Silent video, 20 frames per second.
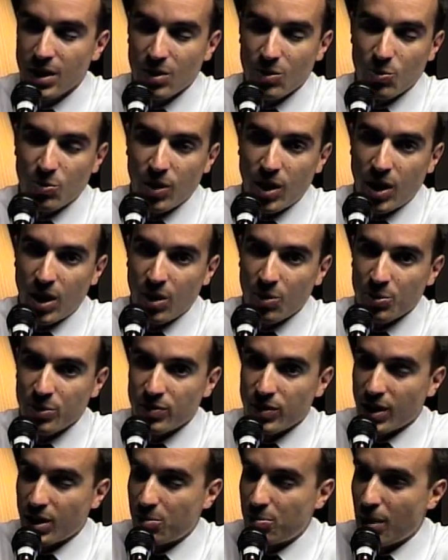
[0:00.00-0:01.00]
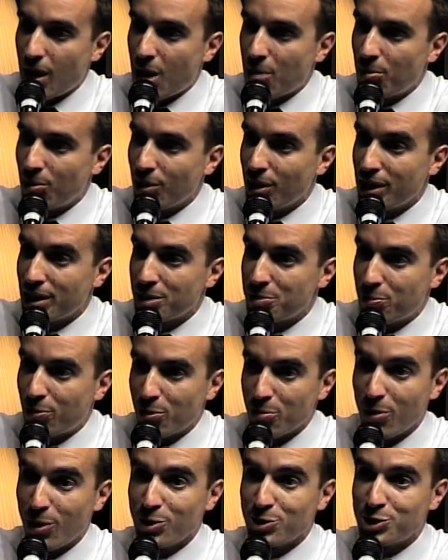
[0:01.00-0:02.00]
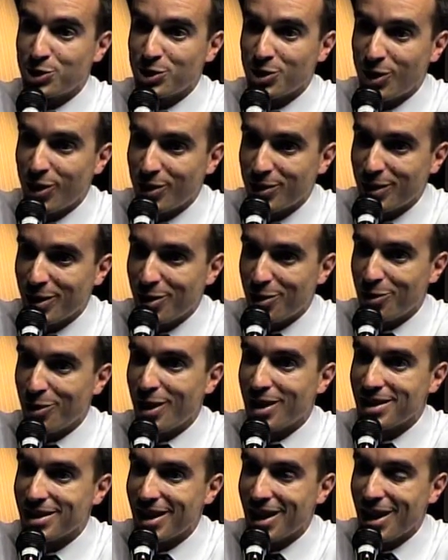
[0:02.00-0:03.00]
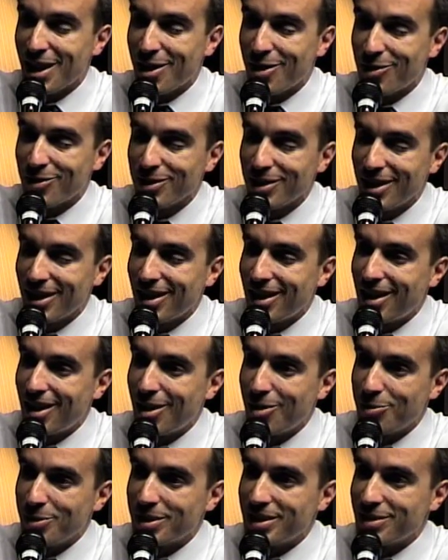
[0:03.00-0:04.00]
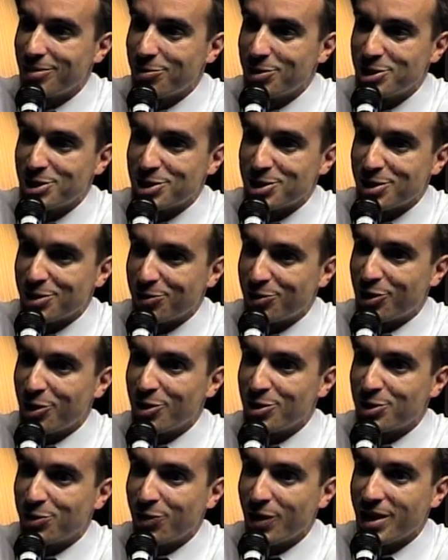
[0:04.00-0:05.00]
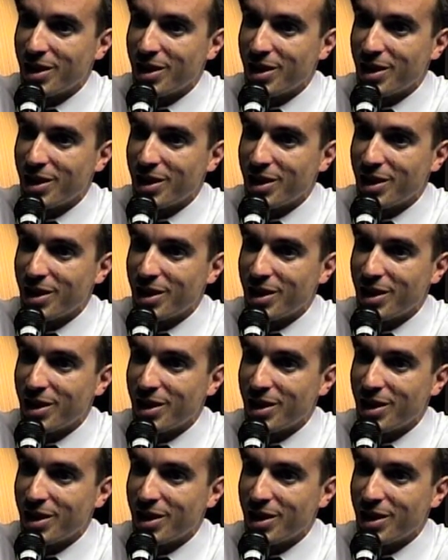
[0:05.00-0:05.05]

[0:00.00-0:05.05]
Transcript: We've got a bobblehead promotion on there right now. We just encourage fans.